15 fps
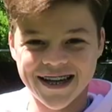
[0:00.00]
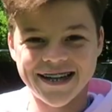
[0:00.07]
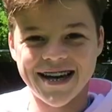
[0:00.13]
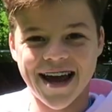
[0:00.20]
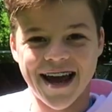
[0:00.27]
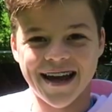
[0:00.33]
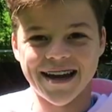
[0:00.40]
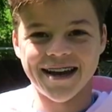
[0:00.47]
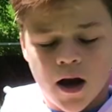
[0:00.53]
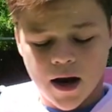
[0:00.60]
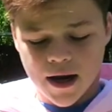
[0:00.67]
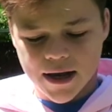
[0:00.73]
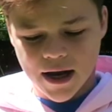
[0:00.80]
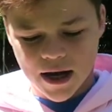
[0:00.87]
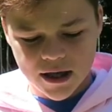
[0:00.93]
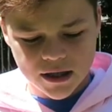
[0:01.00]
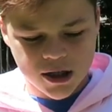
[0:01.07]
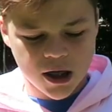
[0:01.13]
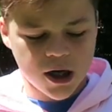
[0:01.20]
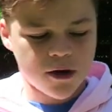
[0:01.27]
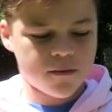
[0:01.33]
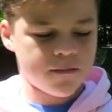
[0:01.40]
today. All right guys,
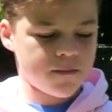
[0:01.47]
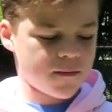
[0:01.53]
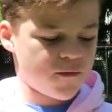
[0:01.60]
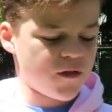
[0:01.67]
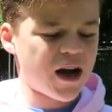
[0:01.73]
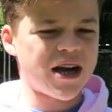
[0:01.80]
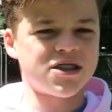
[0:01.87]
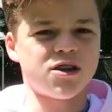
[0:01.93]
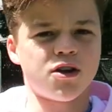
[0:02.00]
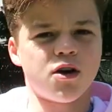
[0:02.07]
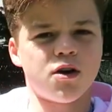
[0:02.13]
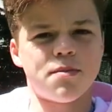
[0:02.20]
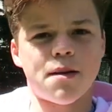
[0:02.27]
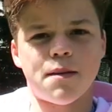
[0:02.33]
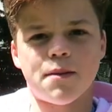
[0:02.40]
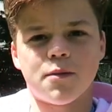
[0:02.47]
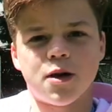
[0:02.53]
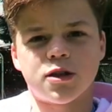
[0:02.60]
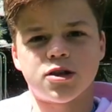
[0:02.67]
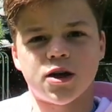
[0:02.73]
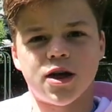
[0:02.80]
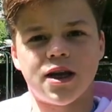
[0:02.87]
so if you guys don't know about my
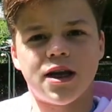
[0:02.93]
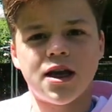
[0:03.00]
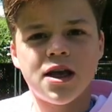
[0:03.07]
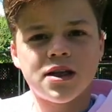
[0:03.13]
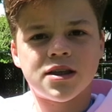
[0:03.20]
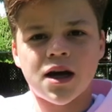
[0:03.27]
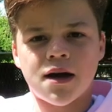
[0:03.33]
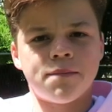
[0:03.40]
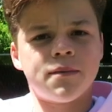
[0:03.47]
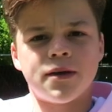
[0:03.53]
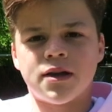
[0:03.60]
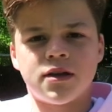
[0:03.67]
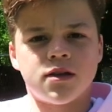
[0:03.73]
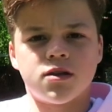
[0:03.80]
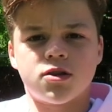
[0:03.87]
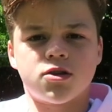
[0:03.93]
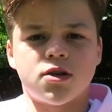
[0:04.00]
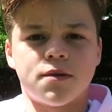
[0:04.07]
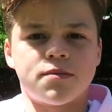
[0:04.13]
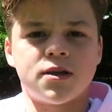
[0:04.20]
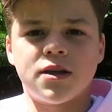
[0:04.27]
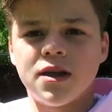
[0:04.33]
merch already, top link in the
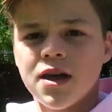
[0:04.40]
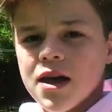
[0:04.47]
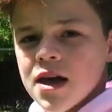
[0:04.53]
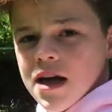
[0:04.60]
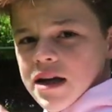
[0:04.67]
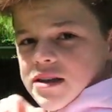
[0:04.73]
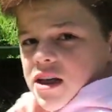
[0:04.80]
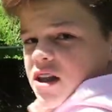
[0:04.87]
description. It